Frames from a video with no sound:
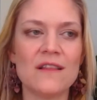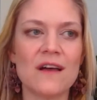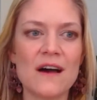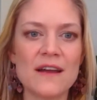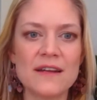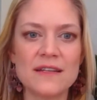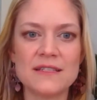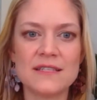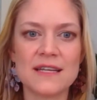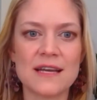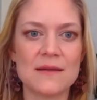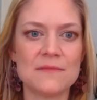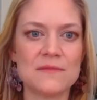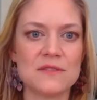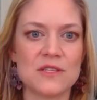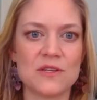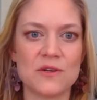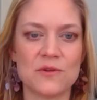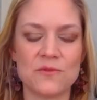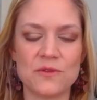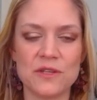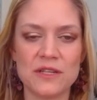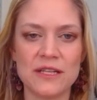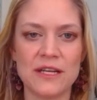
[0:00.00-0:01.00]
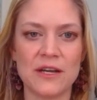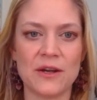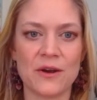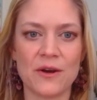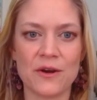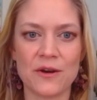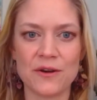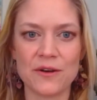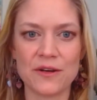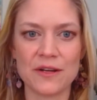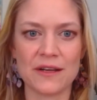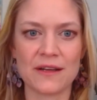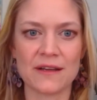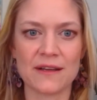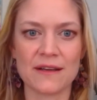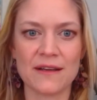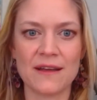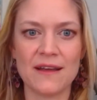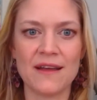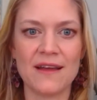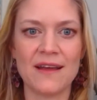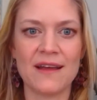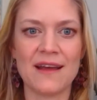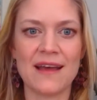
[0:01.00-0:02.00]
a lot of times they're really hurting
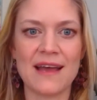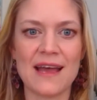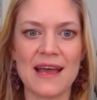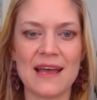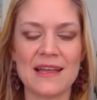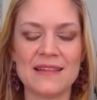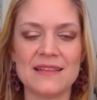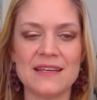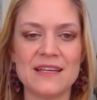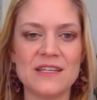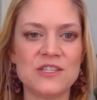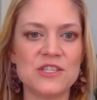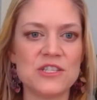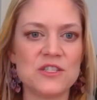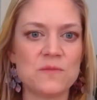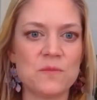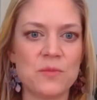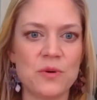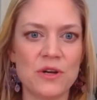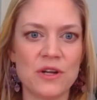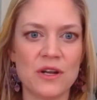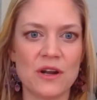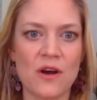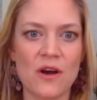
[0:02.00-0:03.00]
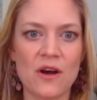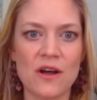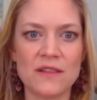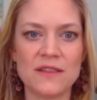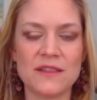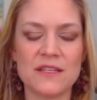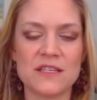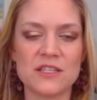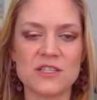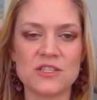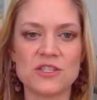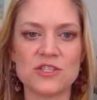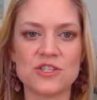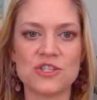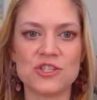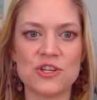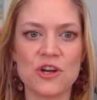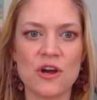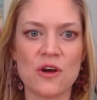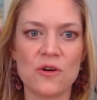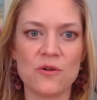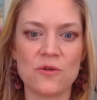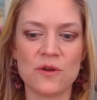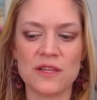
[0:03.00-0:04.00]
and they just put on this
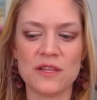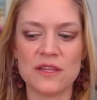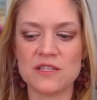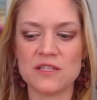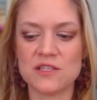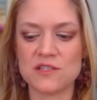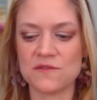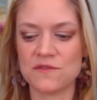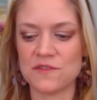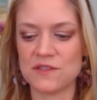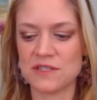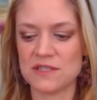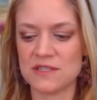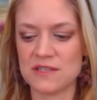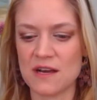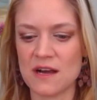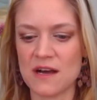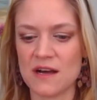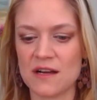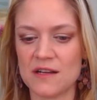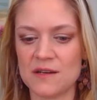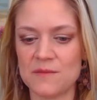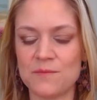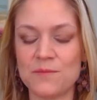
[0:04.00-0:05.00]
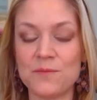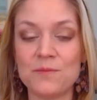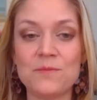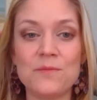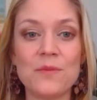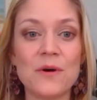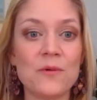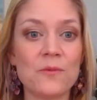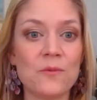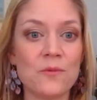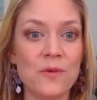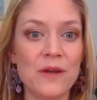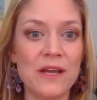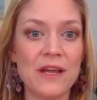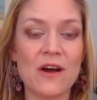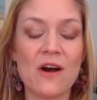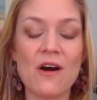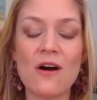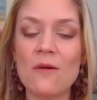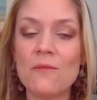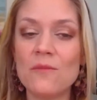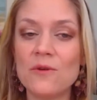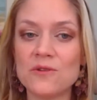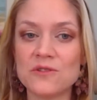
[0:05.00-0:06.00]
show and this facade. But
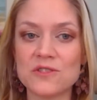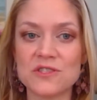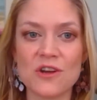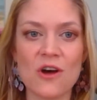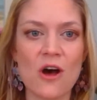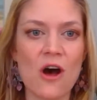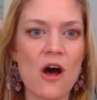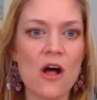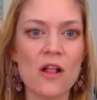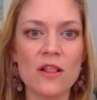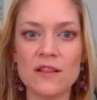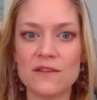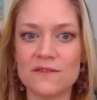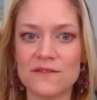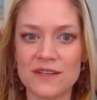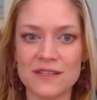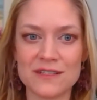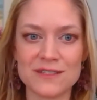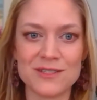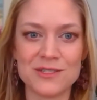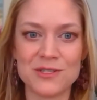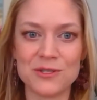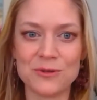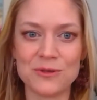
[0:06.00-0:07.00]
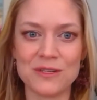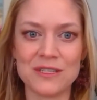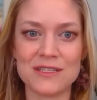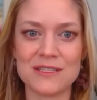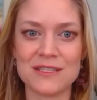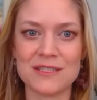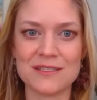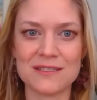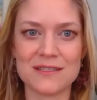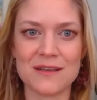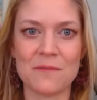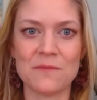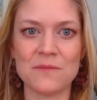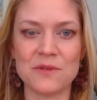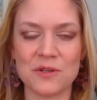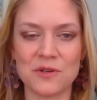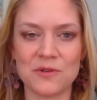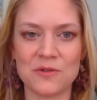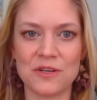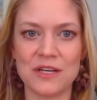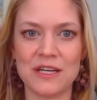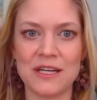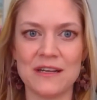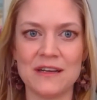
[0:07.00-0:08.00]
almost all of us do it to some
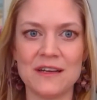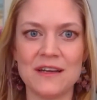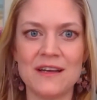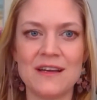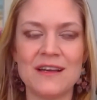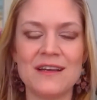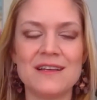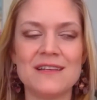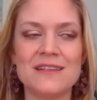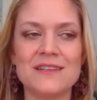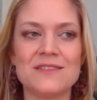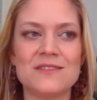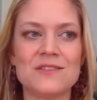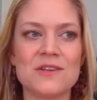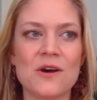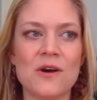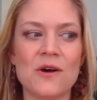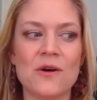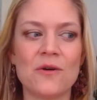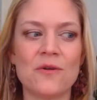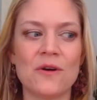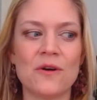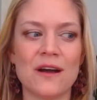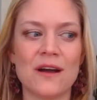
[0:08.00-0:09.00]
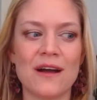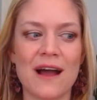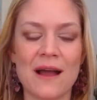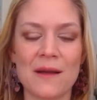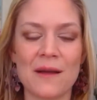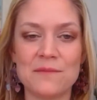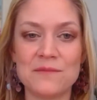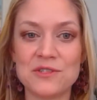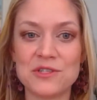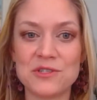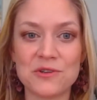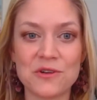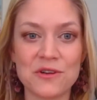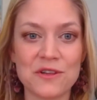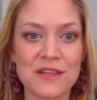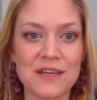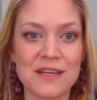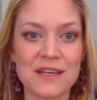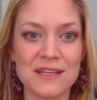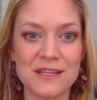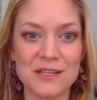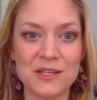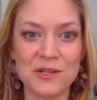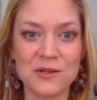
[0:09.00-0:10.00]
degree. So I'm sure
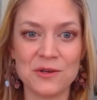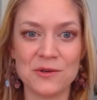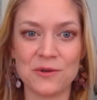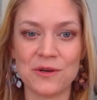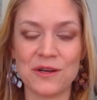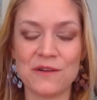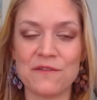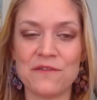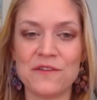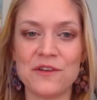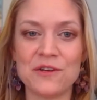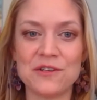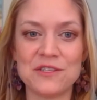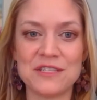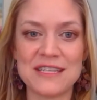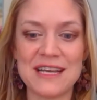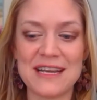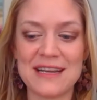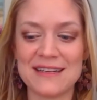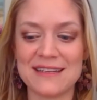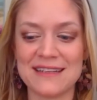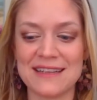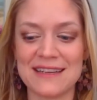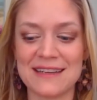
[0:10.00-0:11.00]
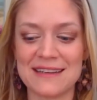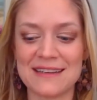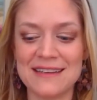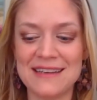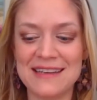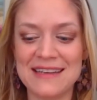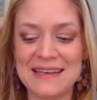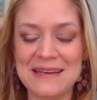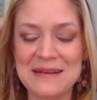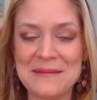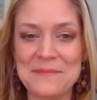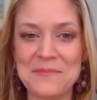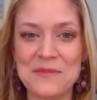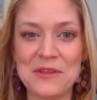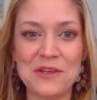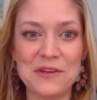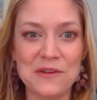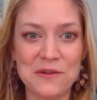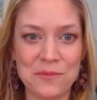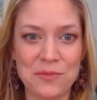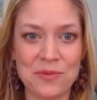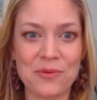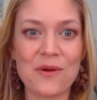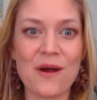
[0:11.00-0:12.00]
that if you're dating,
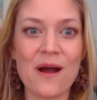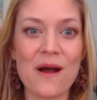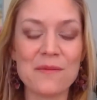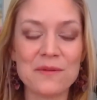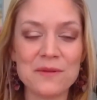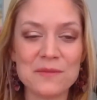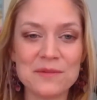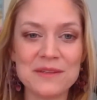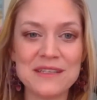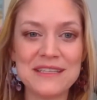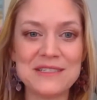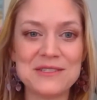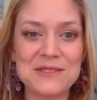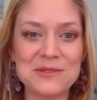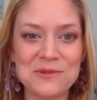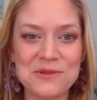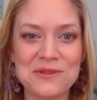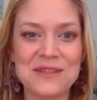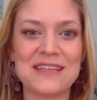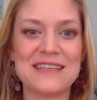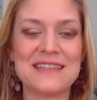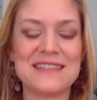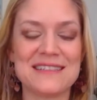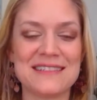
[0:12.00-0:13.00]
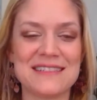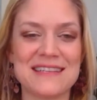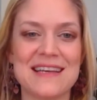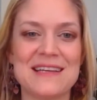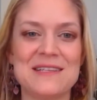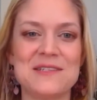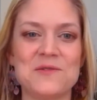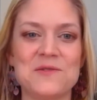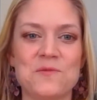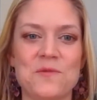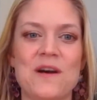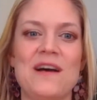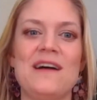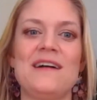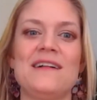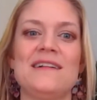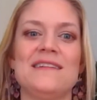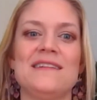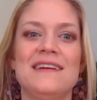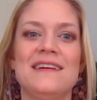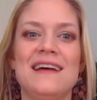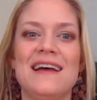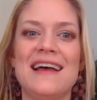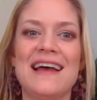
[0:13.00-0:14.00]
you probably do this as
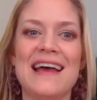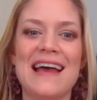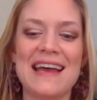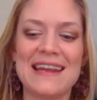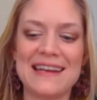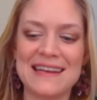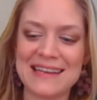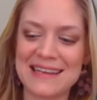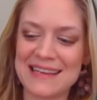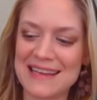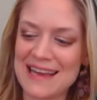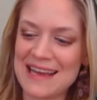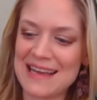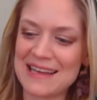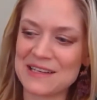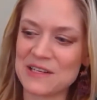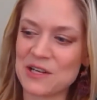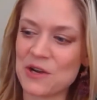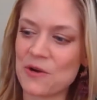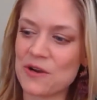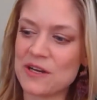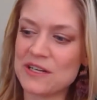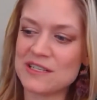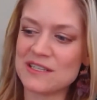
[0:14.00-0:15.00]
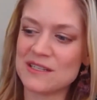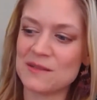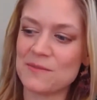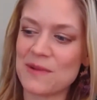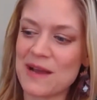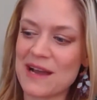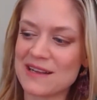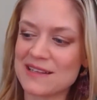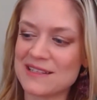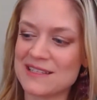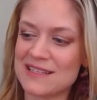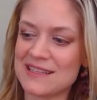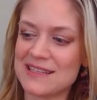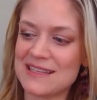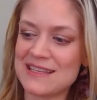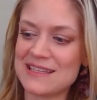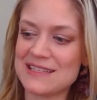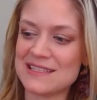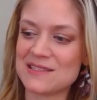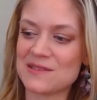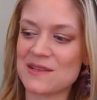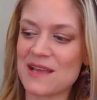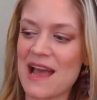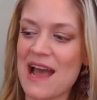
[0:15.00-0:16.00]
well. And again, going back to
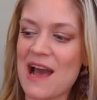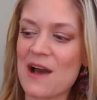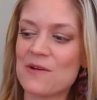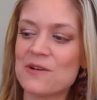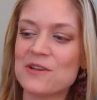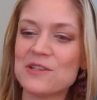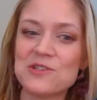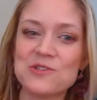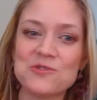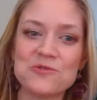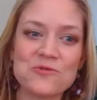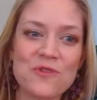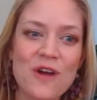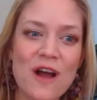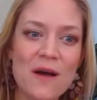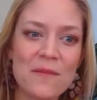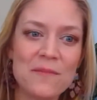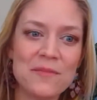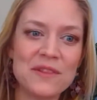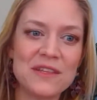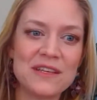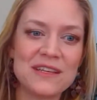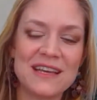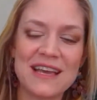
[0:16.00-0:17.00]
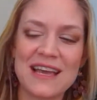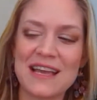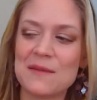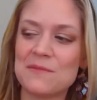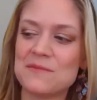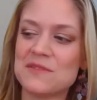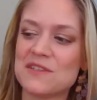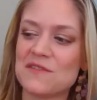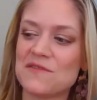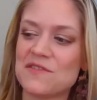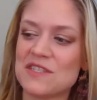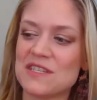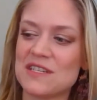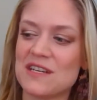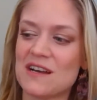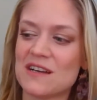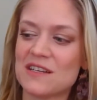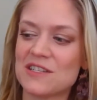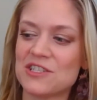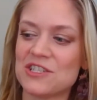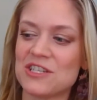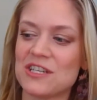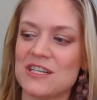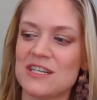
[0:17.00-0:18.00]
this, how to drop the games of
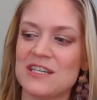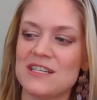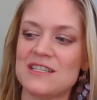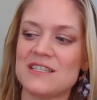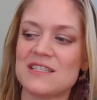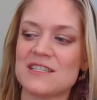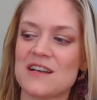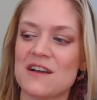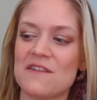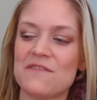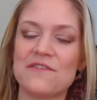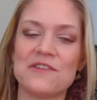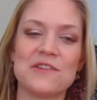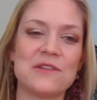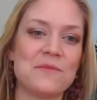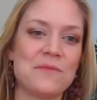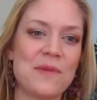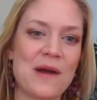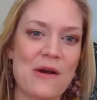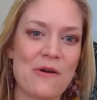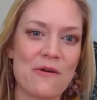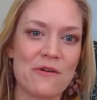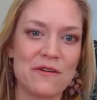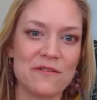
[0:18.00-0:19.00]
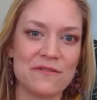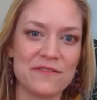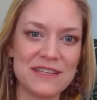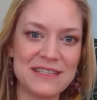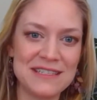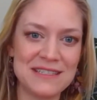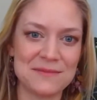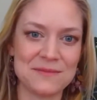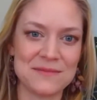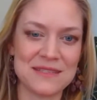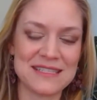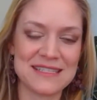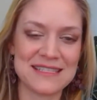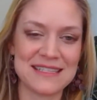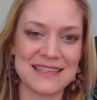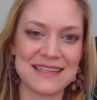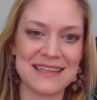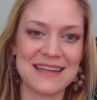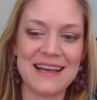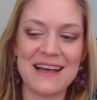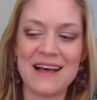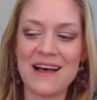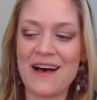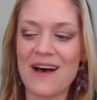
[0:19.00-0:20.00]
seduction and discover the power of
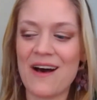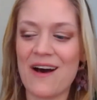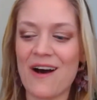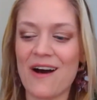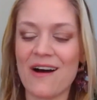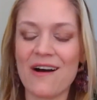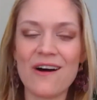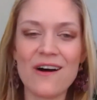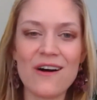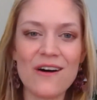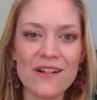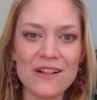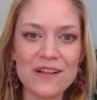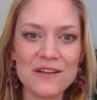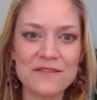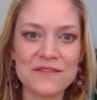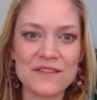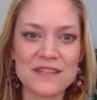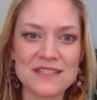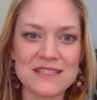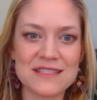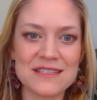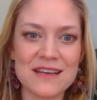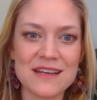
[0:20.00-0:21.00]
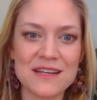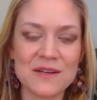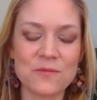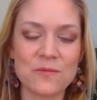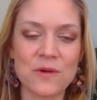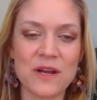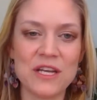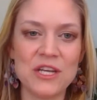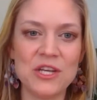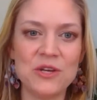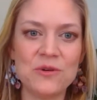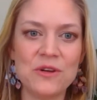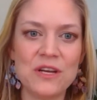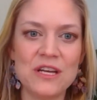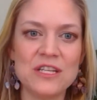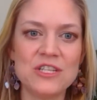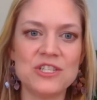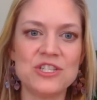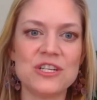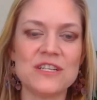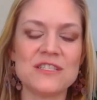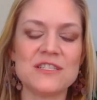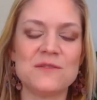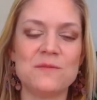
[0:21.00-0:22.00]
intimacy. All of the sudden, when you
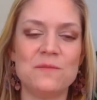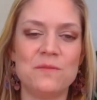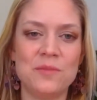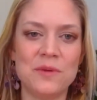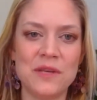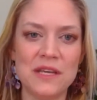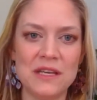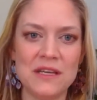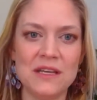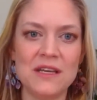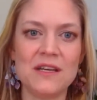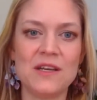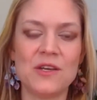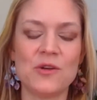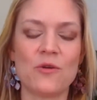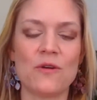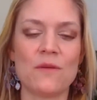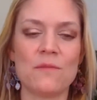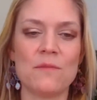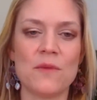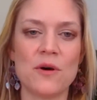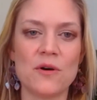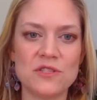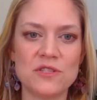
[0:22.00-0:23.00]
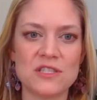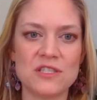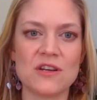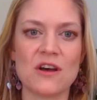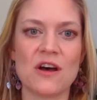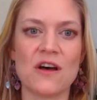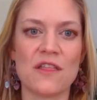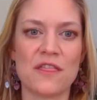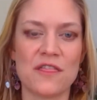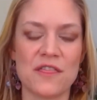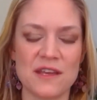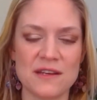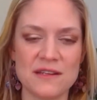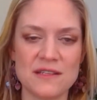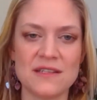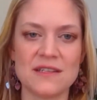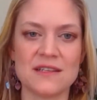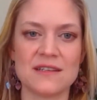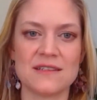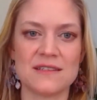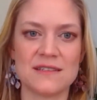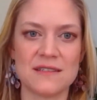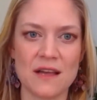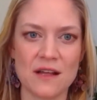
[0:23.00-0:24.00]
can just be your most
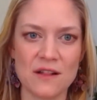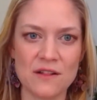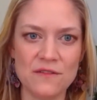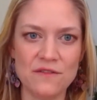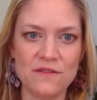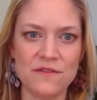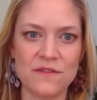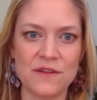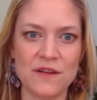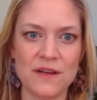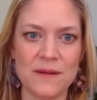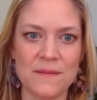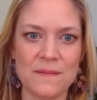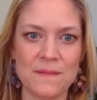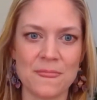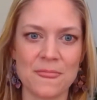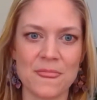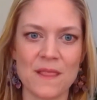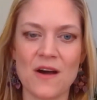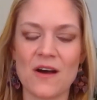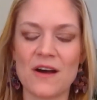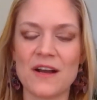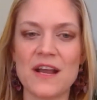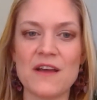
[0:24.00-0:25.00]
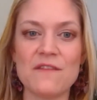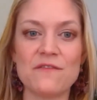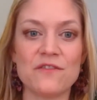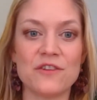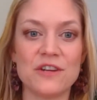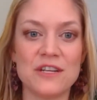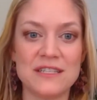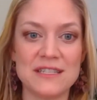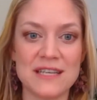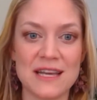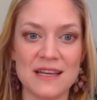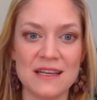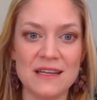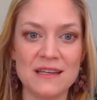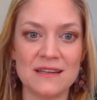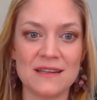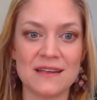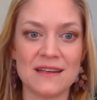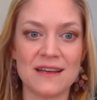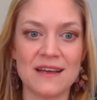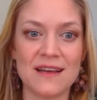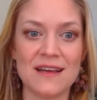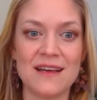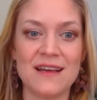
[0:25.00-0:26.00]
authentic self on every
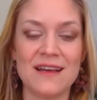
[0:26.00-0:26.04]
date,